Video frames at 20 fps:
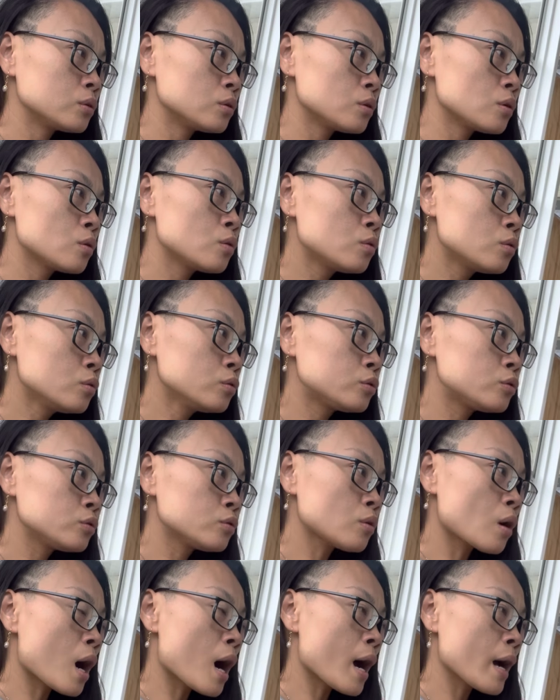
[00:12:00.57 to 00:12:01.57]
who
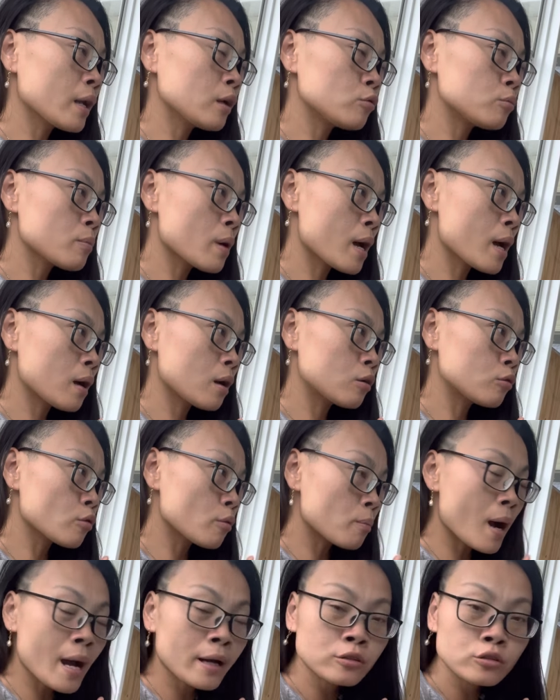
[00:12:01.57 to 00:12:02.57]
do I rem-
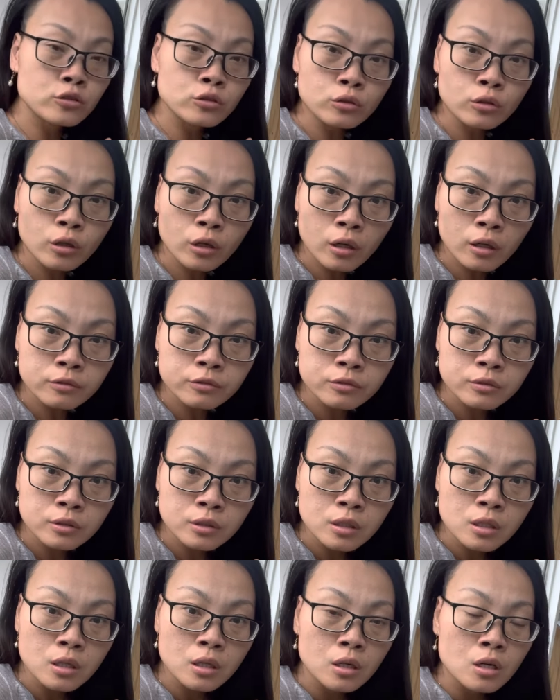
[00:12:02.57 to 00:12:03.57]
remind you of?
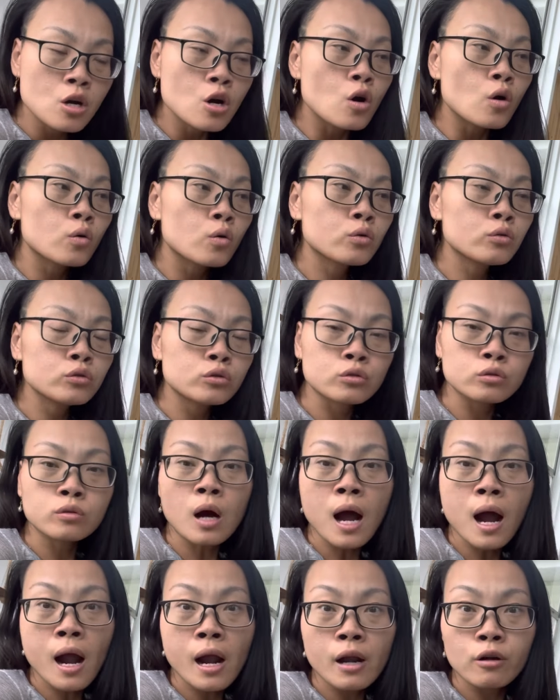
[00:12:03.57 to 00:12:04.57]
Who do
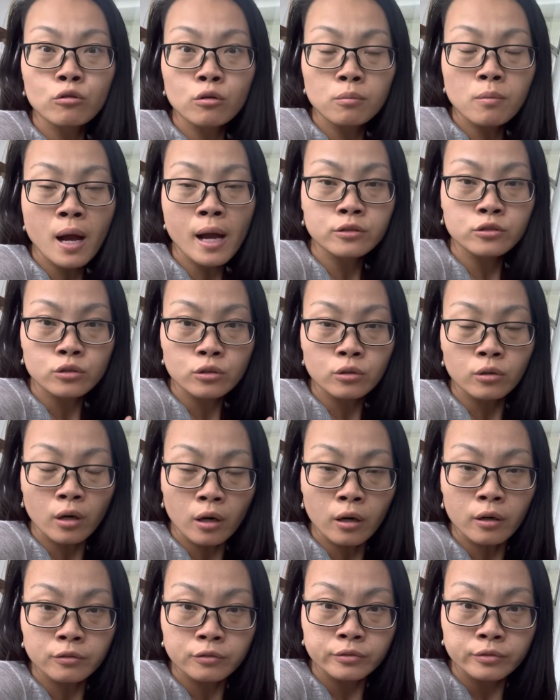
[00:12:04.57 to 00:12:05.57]
I remind you
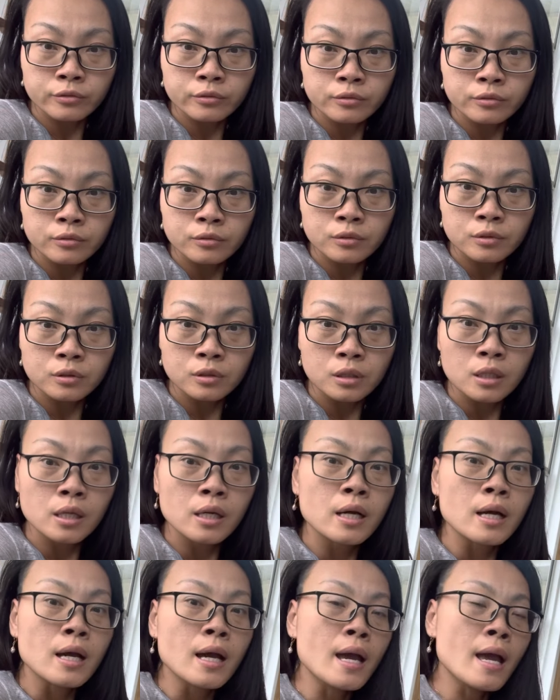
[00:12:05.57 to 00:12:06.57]
of?
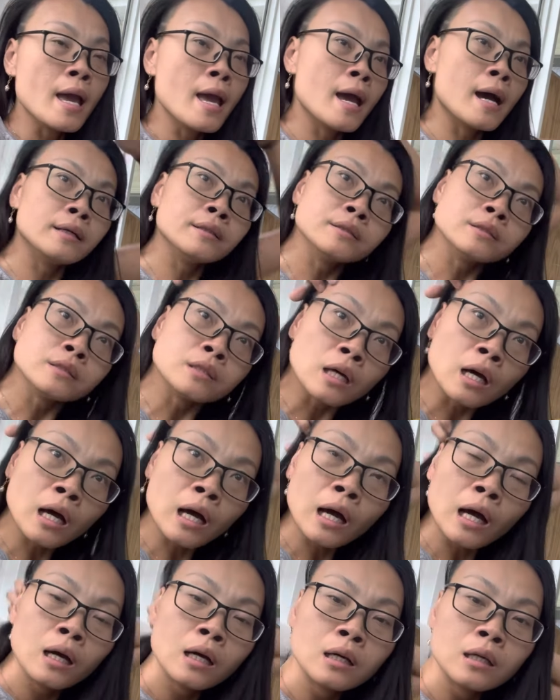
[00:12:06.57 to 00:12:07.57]
And
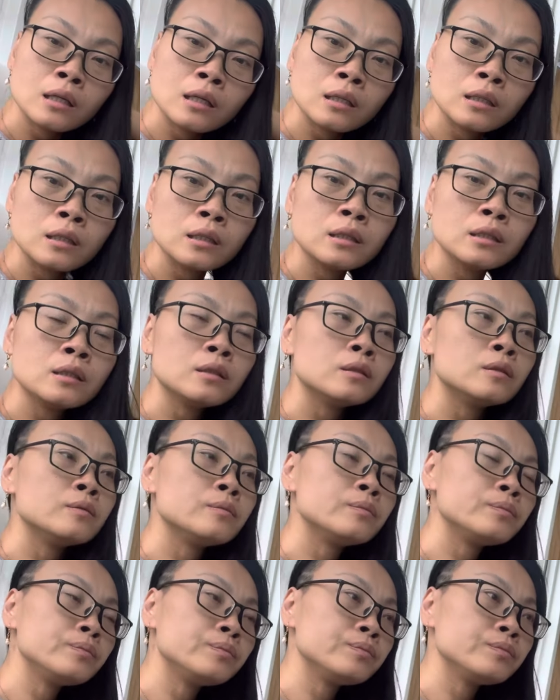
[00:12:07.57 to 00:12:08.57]
uh,
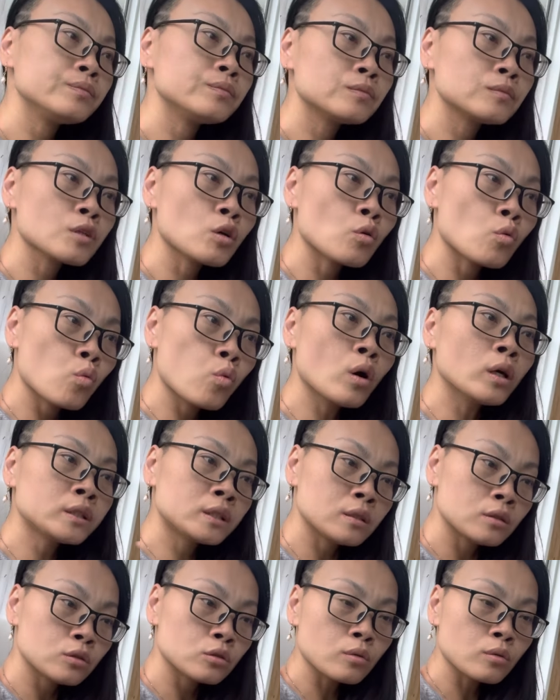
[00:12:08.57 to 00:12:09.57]

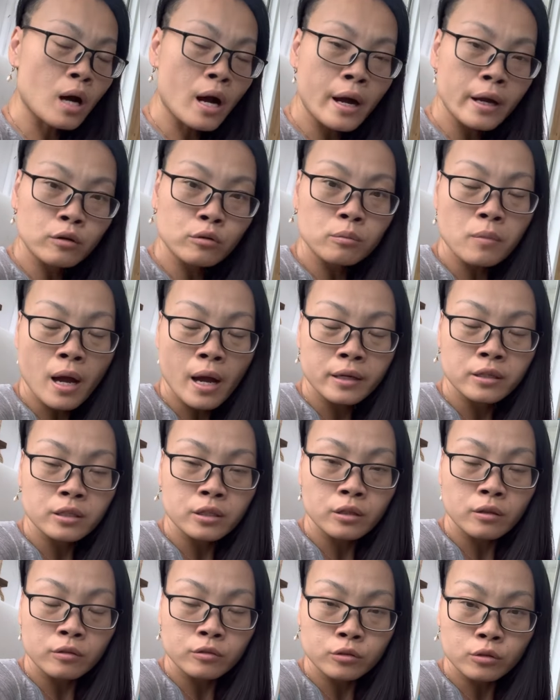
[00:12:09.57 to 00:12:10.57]
what do I
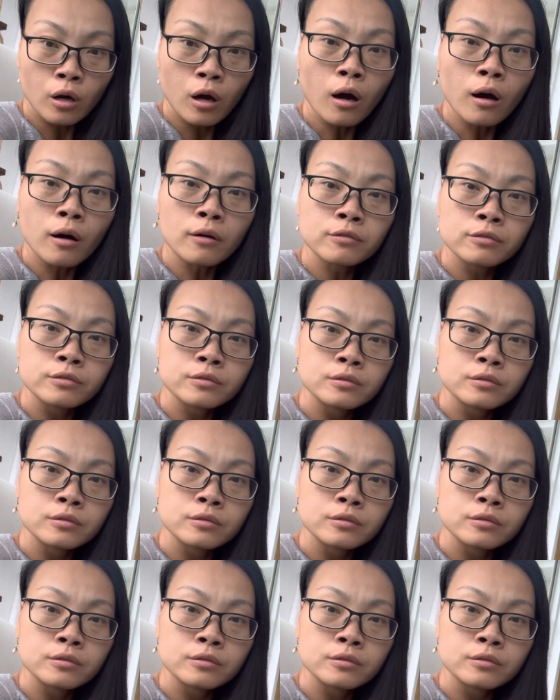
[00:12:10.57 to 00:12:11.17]
remind you of?